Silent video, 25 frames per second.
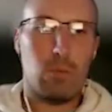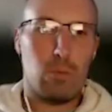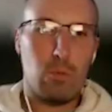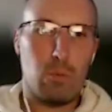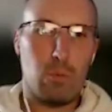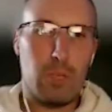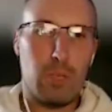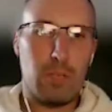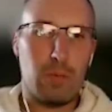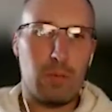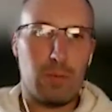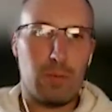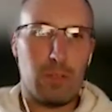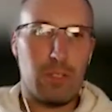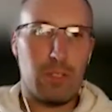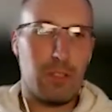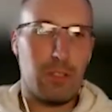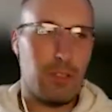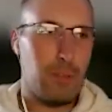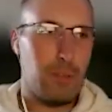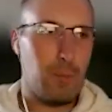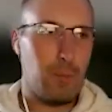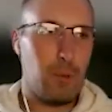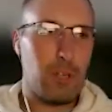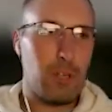
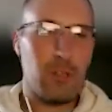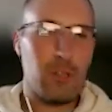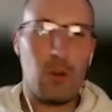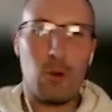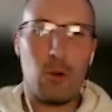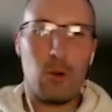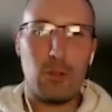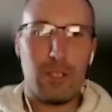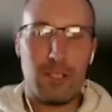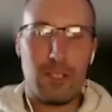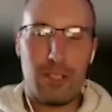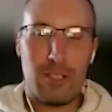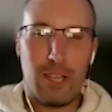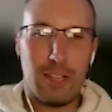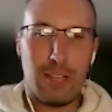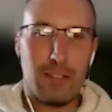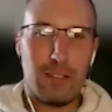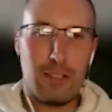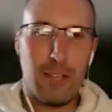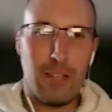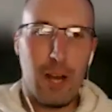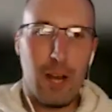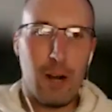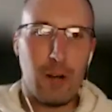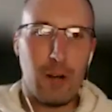we're told it's not
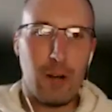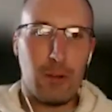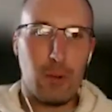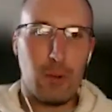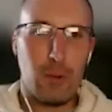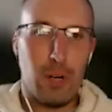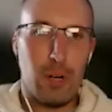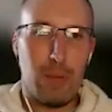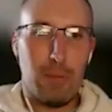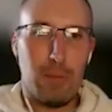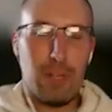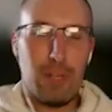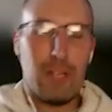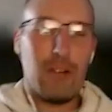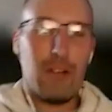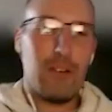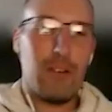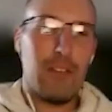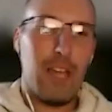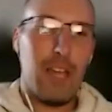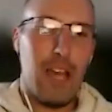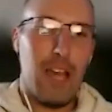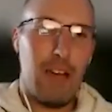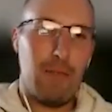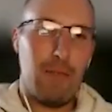the territory, but here
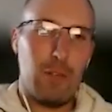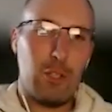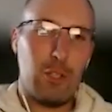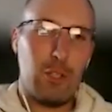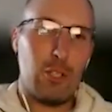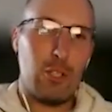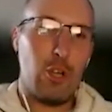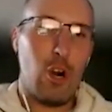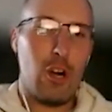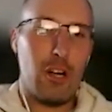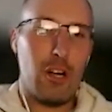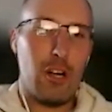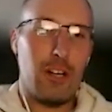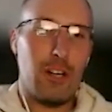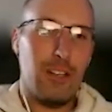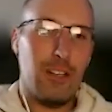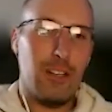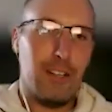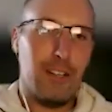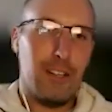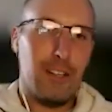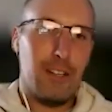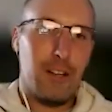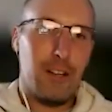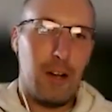they have a chart
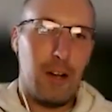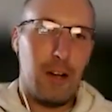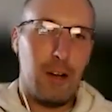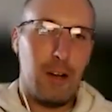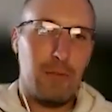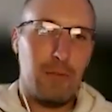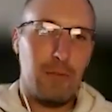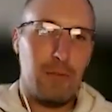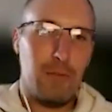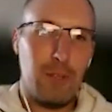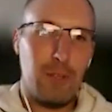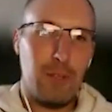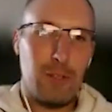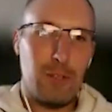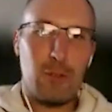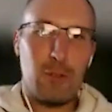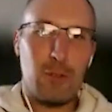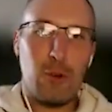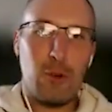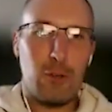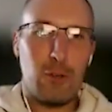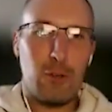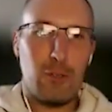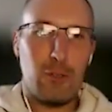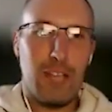of
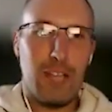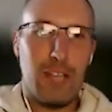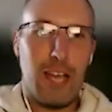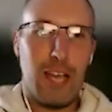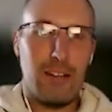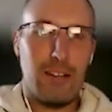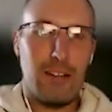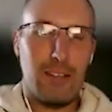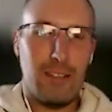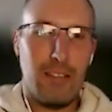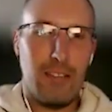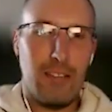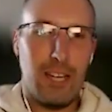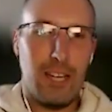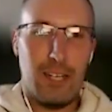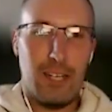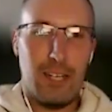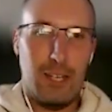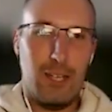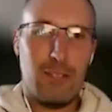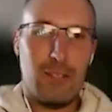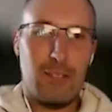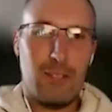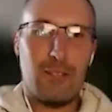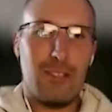historical data that it
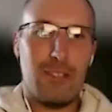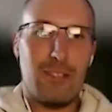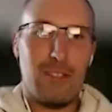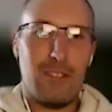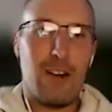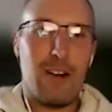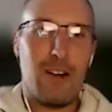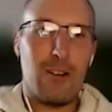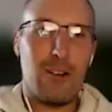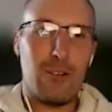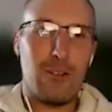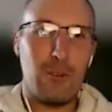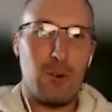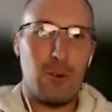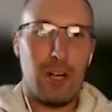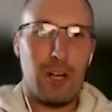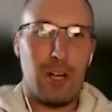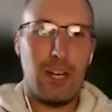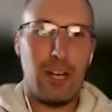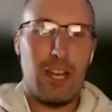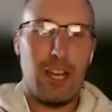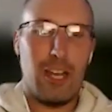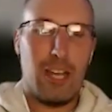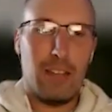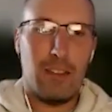is the
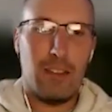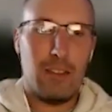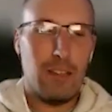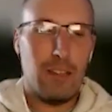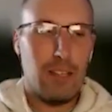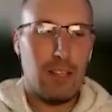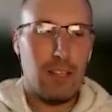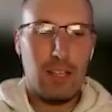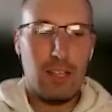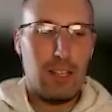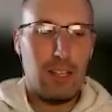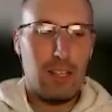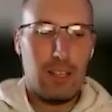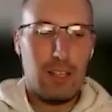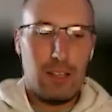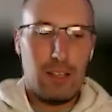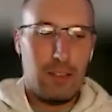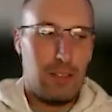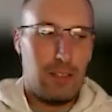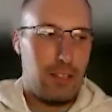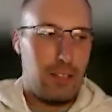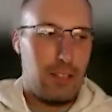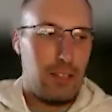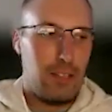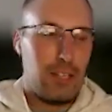territory. And
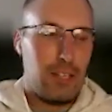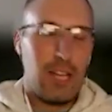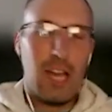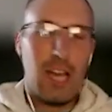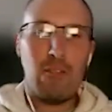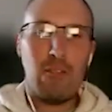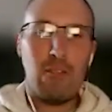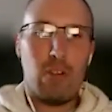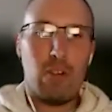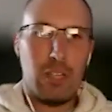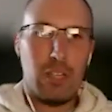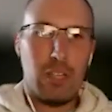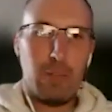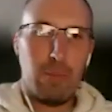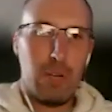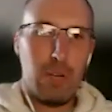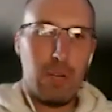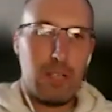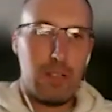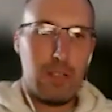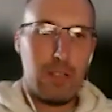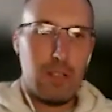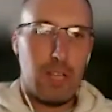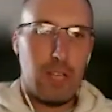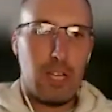the guy running the
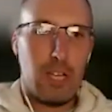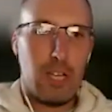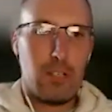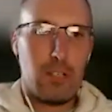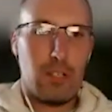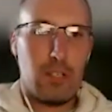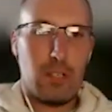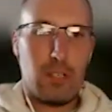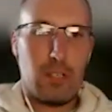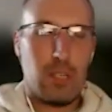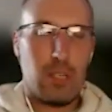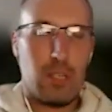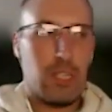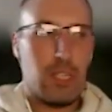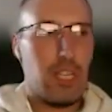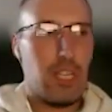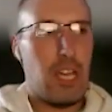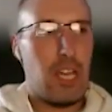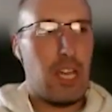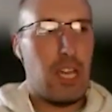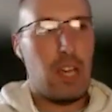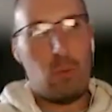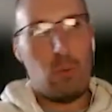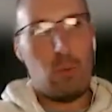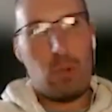presentation is like,
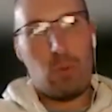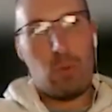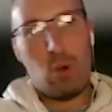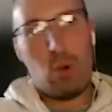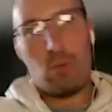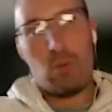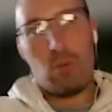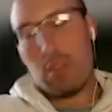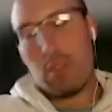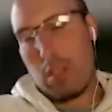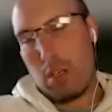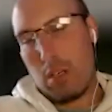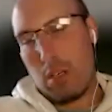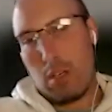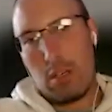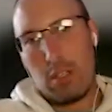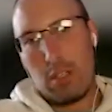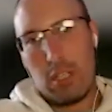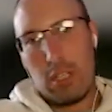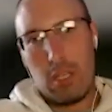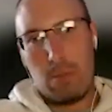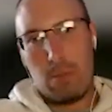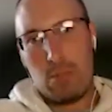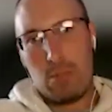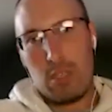yeah, we won't send our
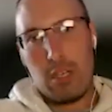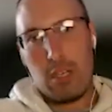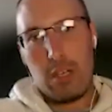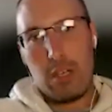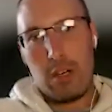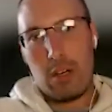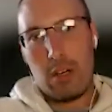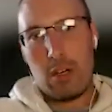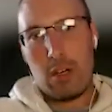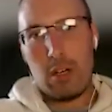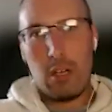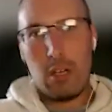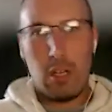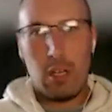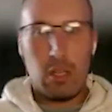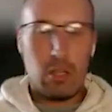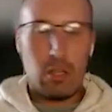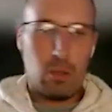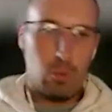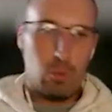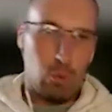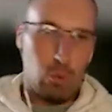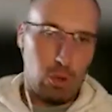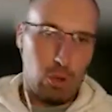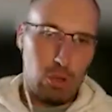teams here.
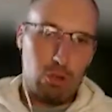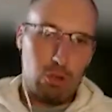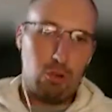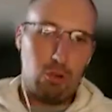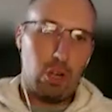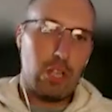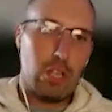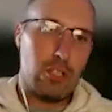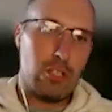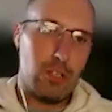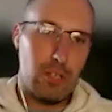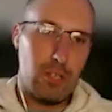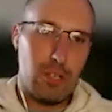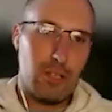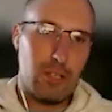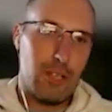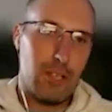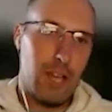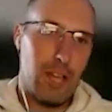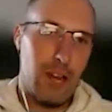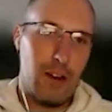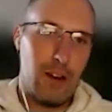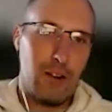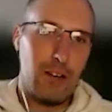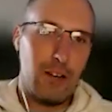We'll crush this
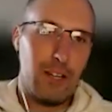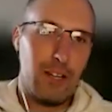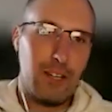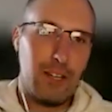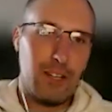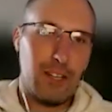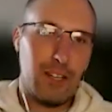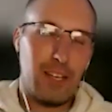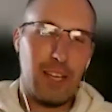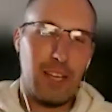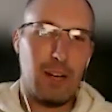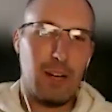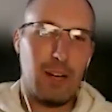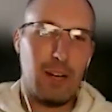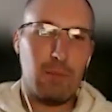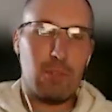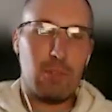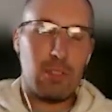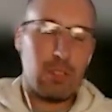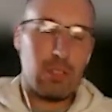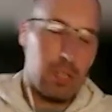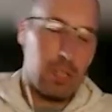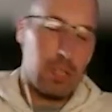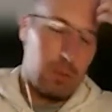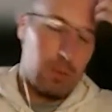area. And I'm
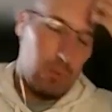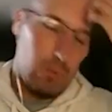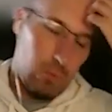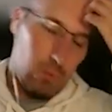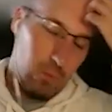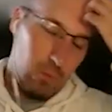just like,